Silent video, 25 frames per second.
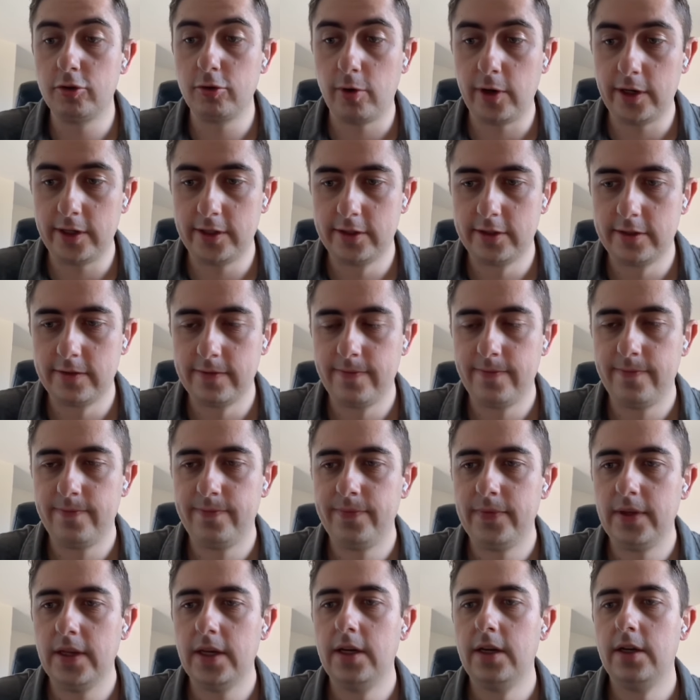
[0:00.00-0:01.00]
choice.
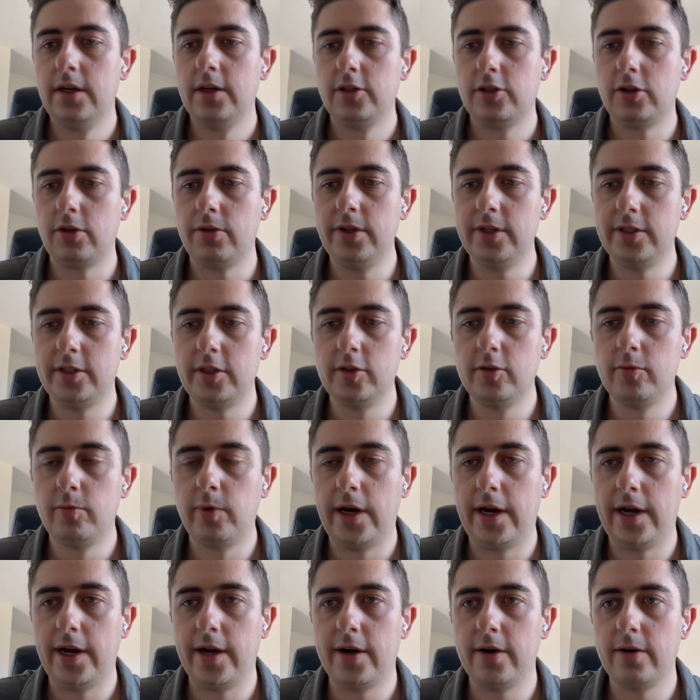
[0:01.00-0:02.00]
So this is
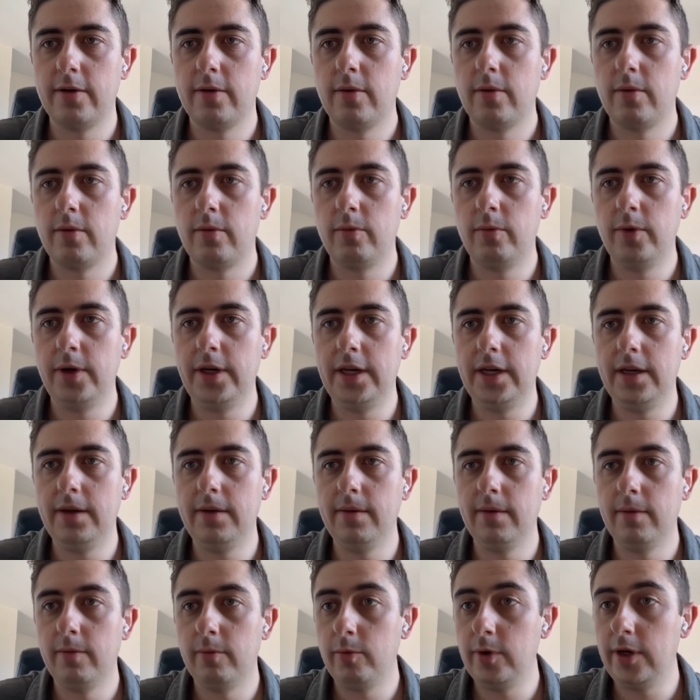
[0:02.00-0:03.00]
where
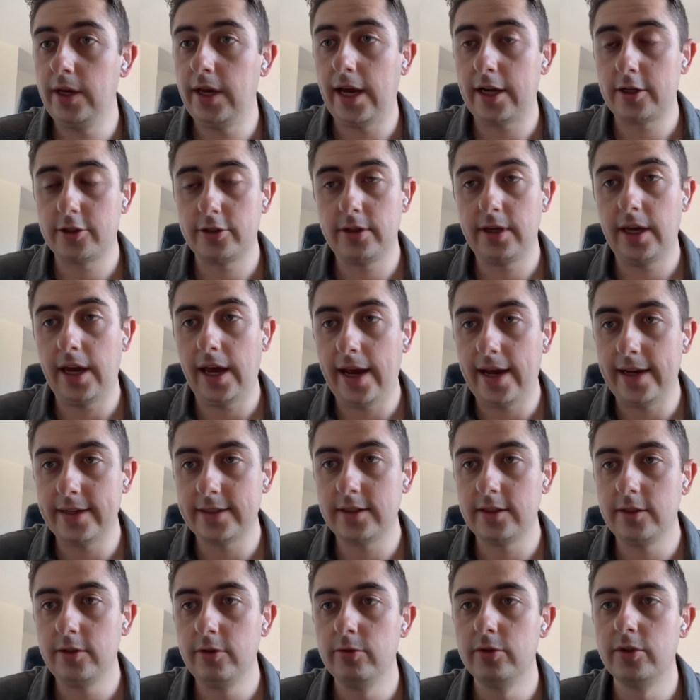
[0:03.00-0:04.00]
we actually
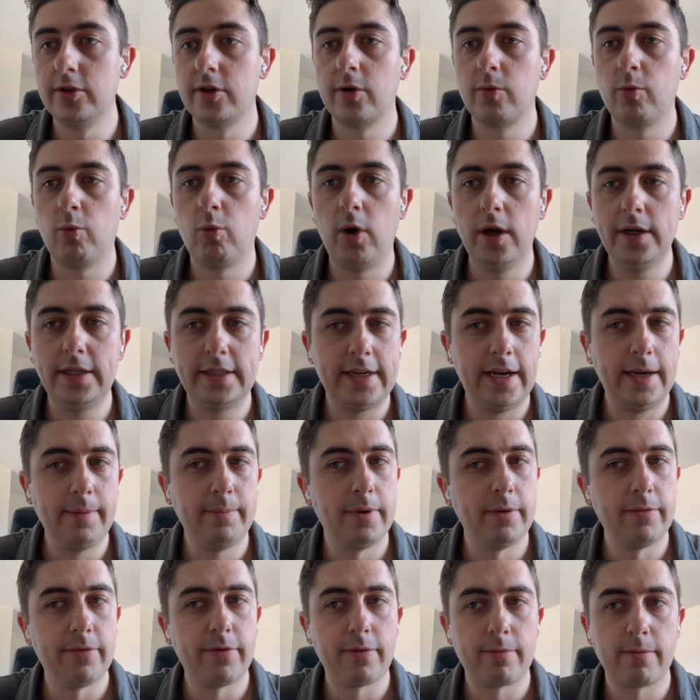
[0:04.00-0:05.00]
ask the user, what
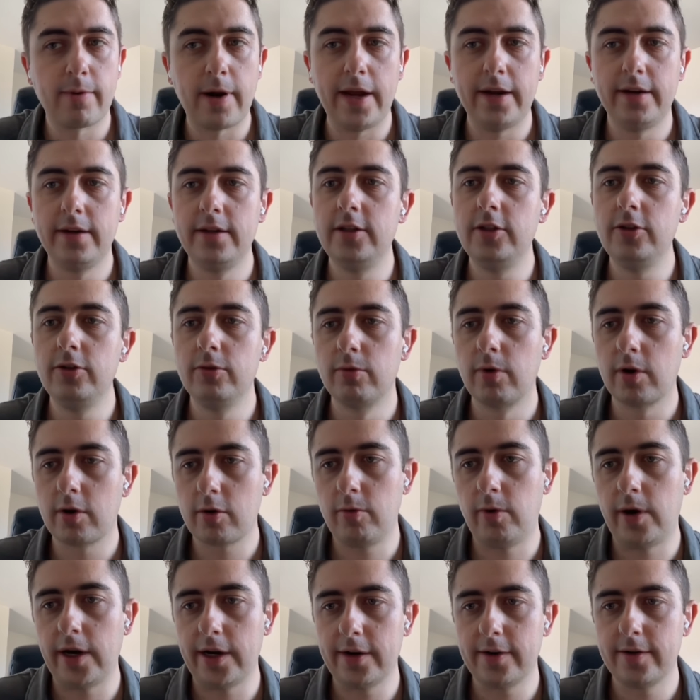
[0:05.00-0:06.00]
type of thread do you
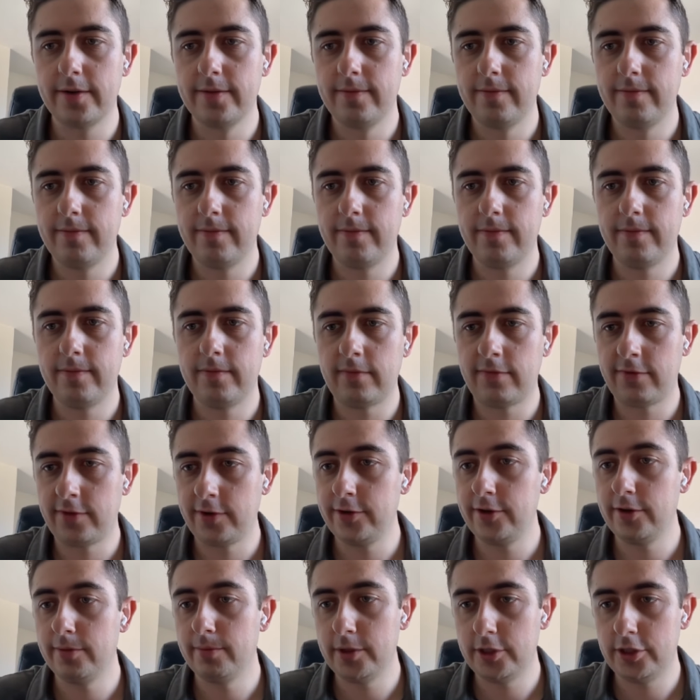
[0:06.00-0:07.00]
require
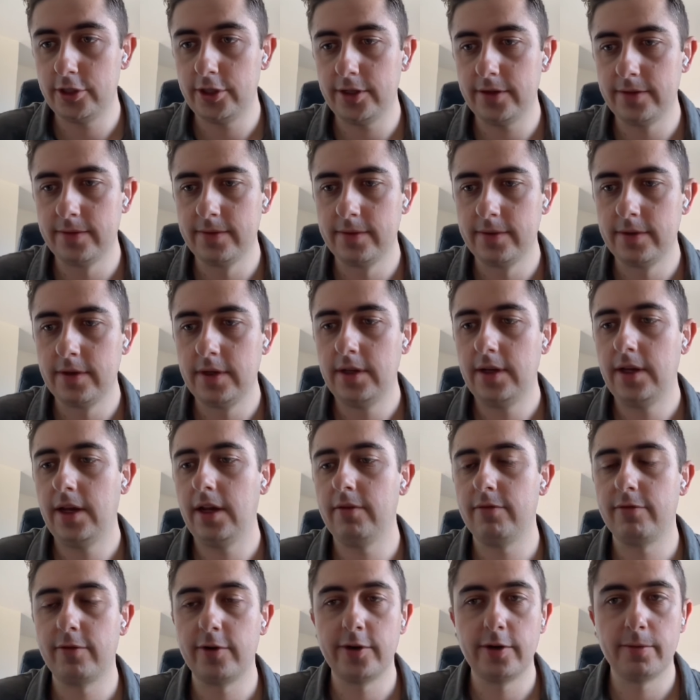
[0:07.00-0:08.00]
for your machine
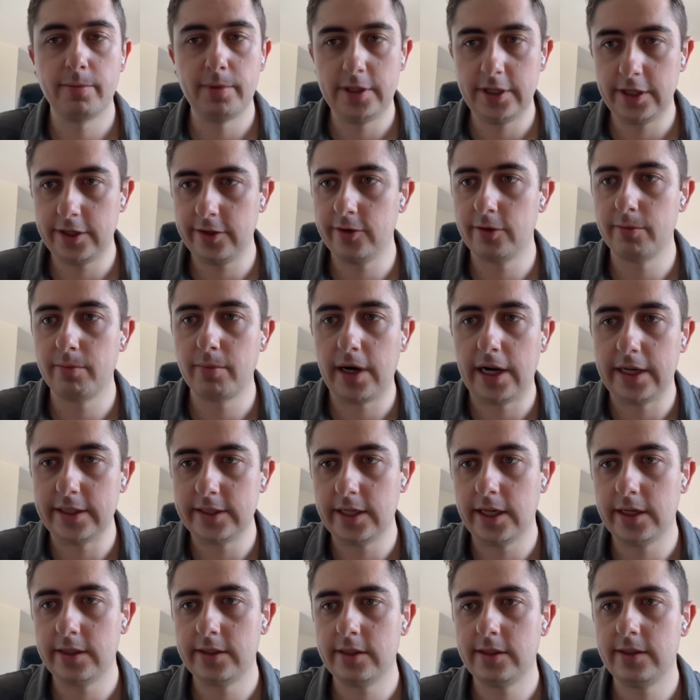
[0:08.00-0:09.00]
and for your particular
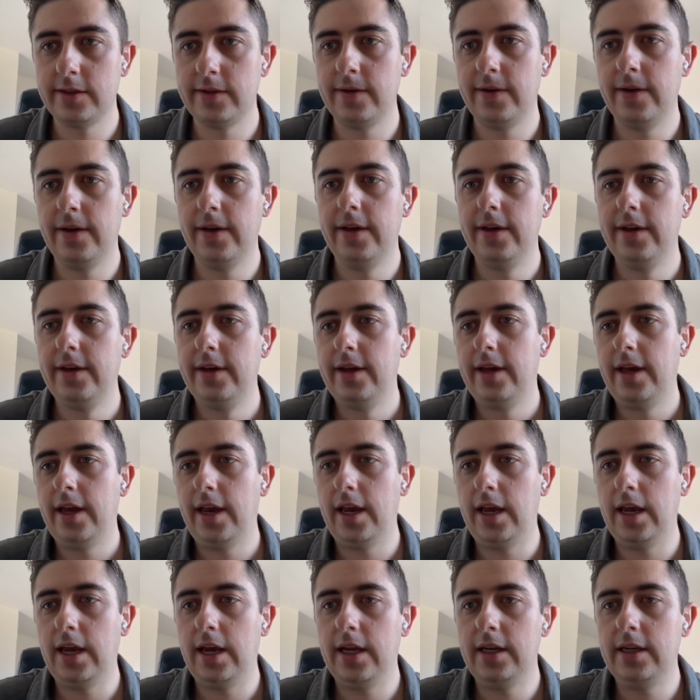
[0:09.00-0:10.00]
process?
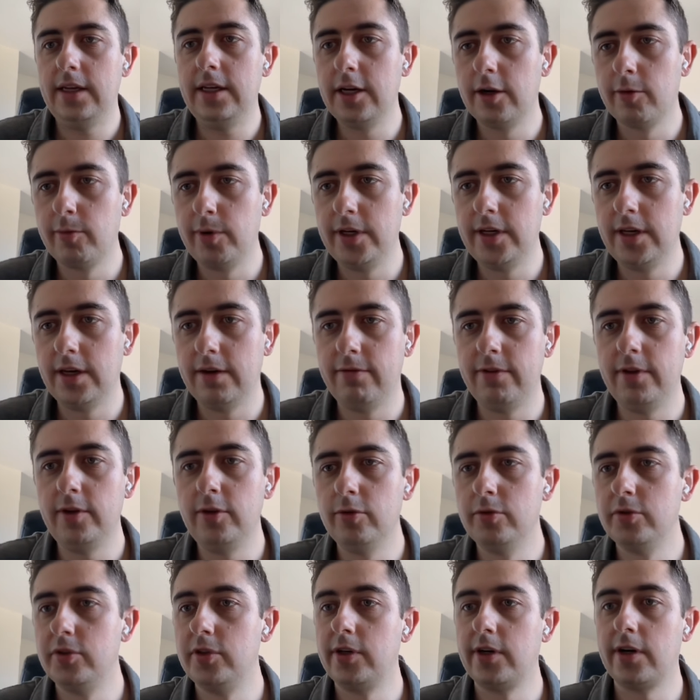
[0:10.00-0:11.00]
And here we give the
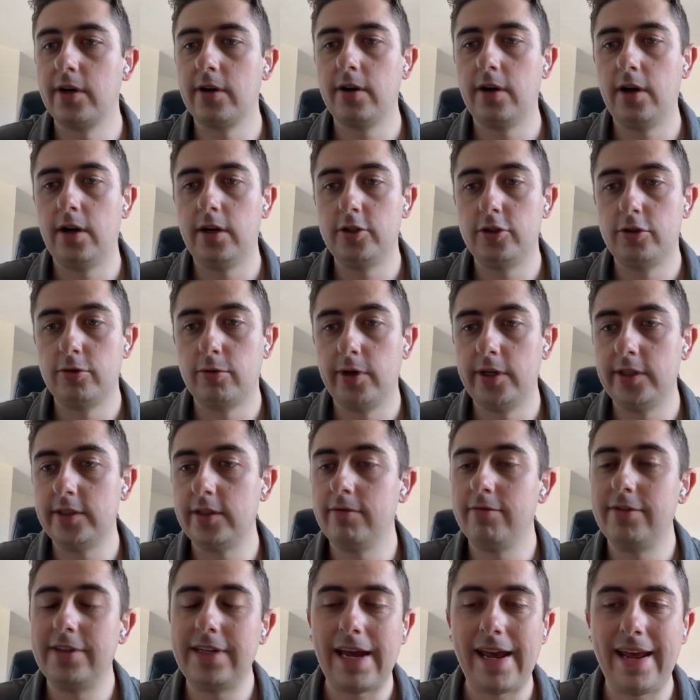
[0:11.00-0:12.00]
user a
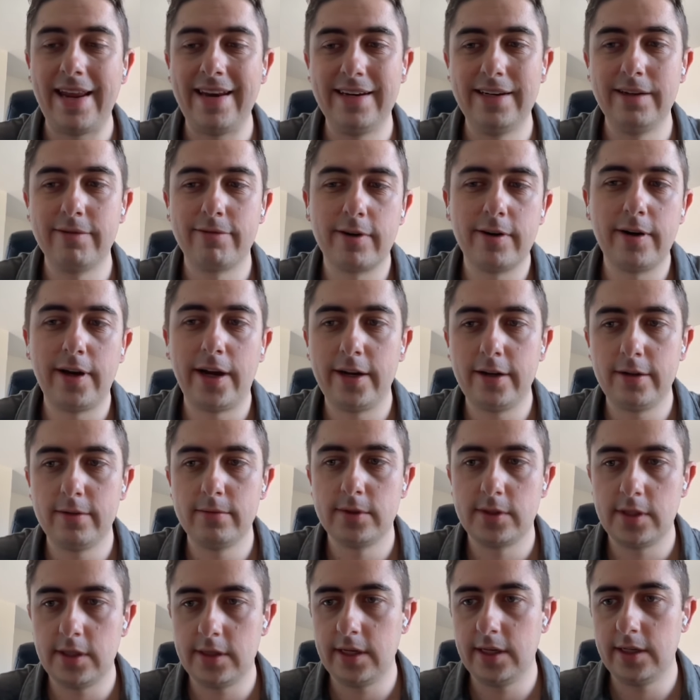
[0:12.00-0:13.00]
choice of 10 different
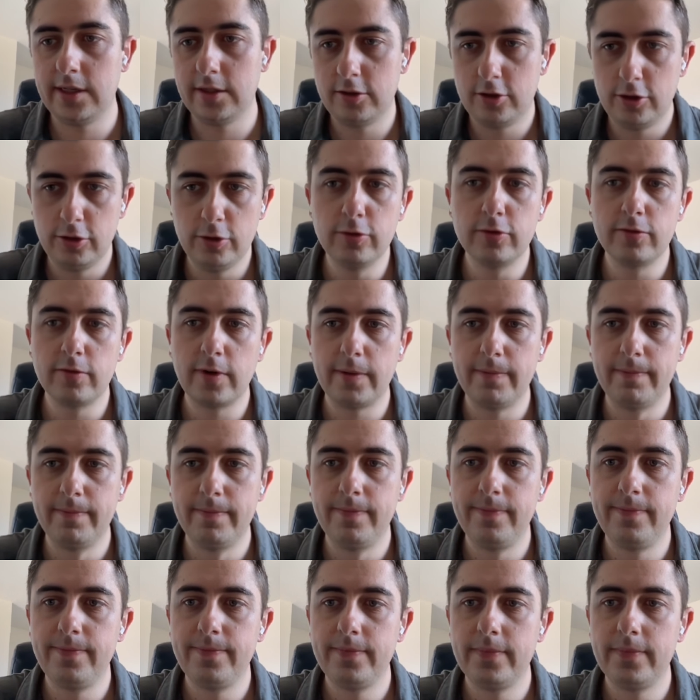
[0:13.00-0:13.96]
items that they can choose from.